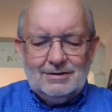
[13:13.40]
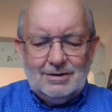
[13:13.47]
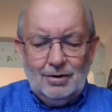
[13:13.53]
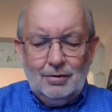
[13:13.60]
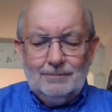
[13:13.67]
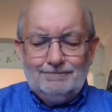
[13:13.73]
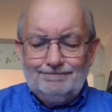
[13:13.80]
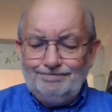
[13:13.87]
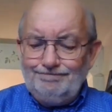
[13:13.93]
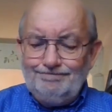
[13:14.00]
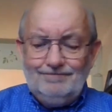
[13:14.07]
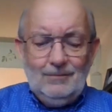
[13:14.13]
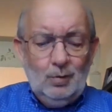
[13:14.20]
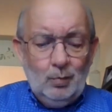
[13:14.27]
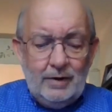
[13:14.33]
So
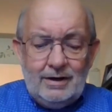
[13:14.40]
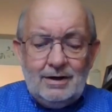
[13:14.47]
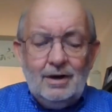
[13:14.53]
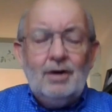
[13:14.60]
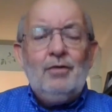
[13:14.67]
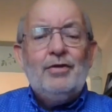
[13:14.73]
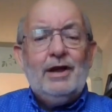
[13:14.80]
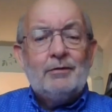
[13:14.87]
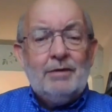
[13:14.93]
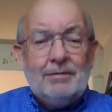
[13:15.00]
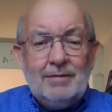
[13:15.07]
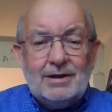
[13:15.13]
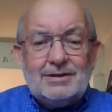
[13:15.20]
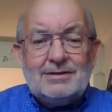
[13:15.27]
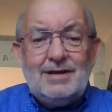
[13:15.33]
we know that
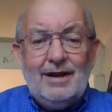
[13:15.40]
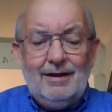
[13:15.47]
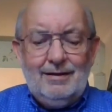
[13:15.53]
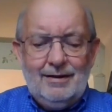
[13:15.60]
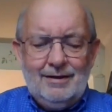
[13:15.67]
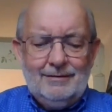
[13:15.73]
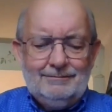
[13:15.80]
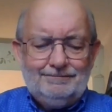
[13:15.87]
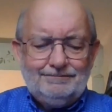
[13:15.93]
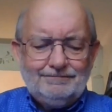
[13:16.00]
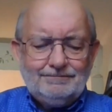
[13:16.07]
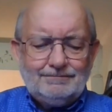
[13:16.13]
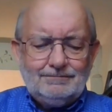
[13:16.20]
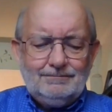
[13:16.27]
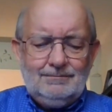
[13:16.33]
we must tell Him
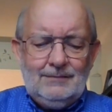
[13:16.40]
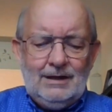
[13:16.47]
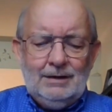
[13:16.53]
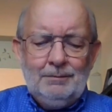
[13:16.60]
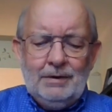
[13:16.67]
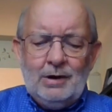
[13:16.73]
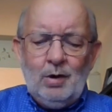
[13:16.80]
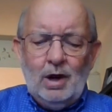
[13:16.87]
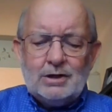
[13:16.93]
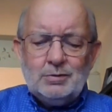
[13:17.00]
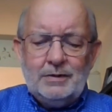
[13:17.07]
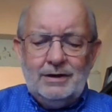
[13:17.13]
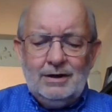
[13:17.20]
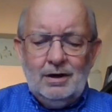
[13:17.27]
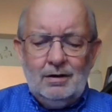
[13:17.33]

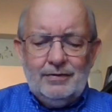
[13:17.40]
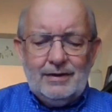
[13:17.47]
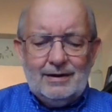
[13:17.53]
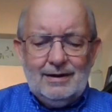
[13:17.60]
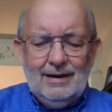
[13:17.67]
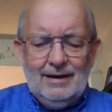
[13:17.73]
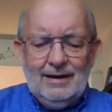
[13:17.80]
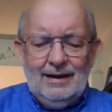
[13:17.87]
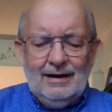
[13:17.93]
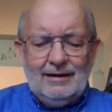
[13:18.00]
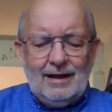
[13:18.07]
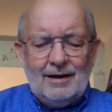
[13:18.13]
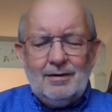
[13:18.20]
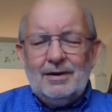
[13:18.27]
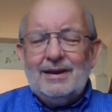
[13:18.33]
because we know that
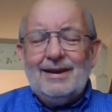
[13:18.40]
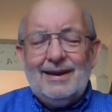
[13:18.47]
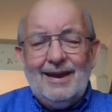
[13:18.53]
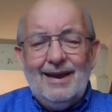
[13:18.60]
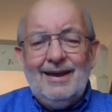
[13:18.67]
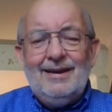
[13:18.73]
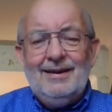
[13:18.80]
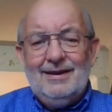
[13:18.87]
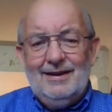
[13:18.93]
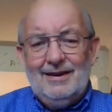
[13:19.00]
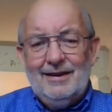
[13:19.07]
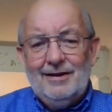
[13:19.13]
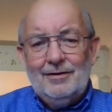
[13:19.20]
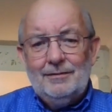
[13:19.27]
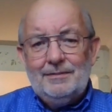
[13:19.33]
not only can He
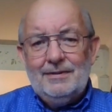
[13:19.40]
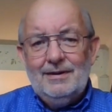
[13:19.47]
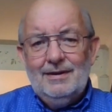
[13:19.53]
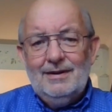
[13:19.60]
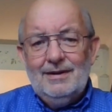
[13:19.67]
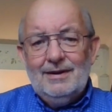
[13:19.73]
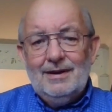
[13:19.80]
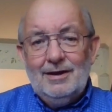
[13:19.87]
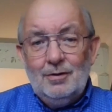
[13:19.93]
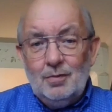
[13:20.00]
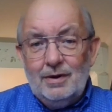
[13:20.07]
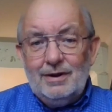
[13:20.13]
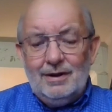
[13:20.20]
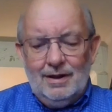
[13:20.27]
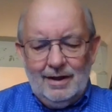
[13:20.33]
help, He
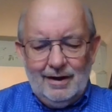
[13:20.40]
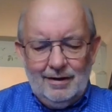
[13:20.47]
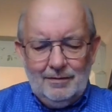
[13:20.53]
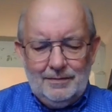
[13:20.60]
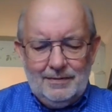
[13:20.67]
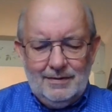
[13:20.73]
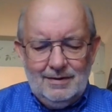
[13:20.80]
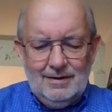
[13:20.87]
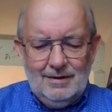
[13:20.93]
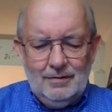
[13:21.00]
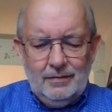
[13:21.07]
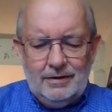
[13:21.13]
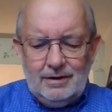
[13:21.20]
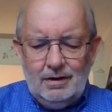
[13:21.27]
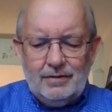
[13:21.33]
will help.
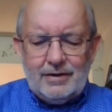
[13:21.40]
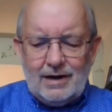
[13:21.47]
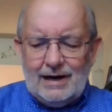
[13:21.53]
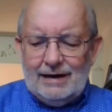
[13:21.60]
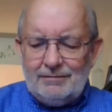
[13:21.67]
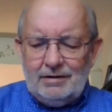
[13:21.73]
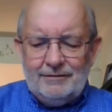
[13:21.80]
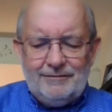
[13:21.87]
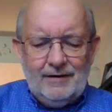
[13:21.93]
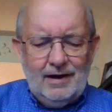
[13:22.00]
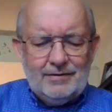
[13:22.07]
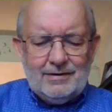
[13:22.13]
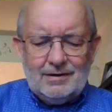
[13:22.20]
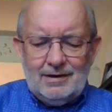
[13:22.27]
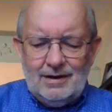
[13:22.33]
We know that our Heavenly
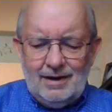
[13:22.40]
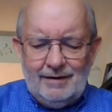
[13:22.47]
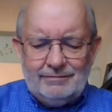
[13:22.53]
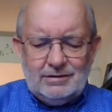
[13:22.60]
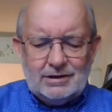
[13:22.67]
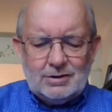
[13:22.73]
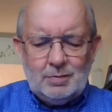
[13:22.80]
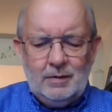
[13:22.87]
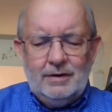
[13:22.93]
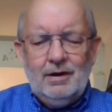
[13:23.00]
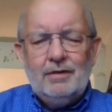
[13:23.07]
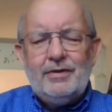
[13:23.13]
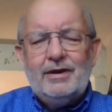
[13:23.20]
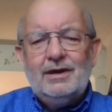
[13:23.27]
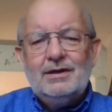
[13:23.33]
Father loves us. We
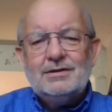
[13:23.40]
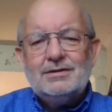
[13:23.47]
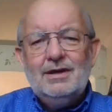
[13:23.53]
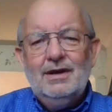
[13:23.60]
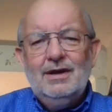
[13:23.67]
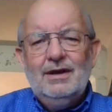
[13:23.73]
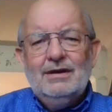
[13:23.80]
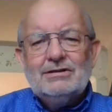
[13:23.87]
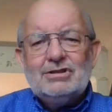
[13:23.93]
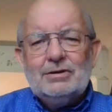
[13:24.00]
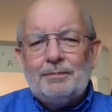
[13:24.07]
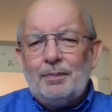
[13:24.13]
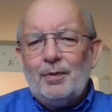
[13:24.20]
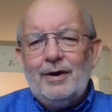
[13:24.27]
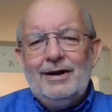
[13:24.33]
know that He's
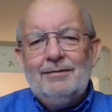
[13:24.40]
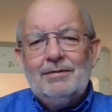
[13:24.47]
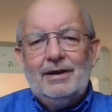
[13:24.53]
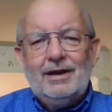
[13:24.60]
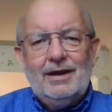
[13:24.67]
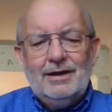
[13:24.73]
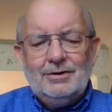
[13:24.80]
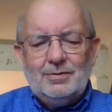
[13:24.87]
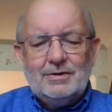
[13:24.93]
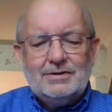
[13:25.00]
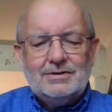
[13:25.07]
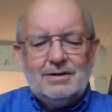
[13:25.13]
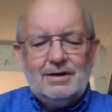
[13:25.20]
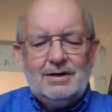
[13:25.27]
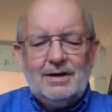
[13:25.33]
supremely
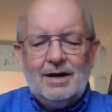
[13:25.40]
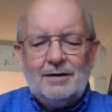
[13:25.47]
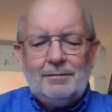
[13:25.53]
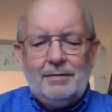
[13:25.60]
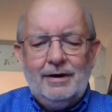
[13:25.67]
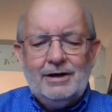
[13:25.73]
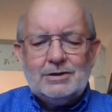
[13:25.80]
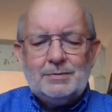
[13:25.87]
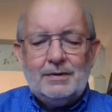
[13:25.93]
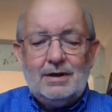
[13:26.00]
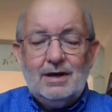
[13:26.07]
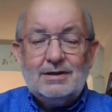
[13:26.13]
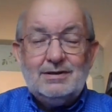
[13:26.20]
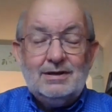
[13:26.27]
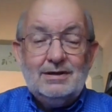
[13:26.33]
interested in our prayers
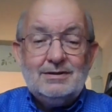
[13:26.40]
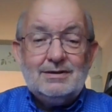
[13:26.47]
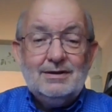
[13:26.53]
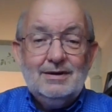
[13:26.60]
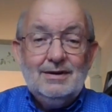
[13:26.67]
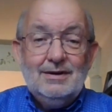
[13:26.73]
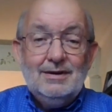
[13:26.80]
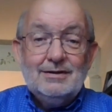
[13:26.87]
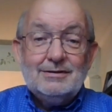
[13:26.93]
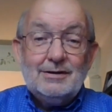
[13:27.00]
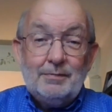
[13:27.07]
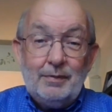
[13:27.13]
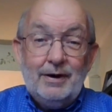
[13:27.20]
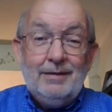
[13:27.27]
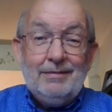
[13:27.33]
because He's
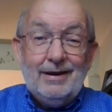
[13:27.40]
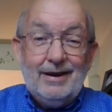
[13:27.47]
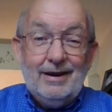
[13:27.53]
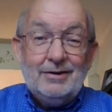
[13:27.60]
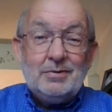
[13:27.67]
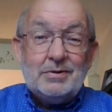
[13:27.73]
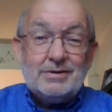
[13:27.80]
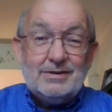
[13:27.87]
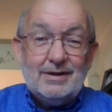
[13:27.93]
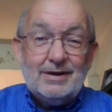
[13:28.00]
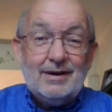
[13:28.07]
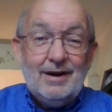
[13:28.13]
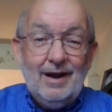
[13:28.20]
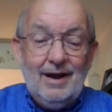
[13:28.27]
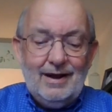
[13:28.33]
supremely
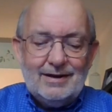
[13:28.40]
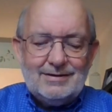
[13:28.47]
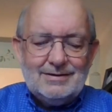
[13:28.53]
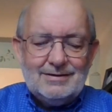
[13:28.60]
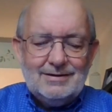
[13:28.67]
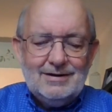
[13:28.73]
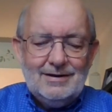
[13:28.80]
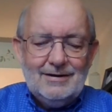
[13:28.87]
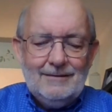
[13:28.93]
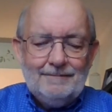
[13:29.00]
interested in us.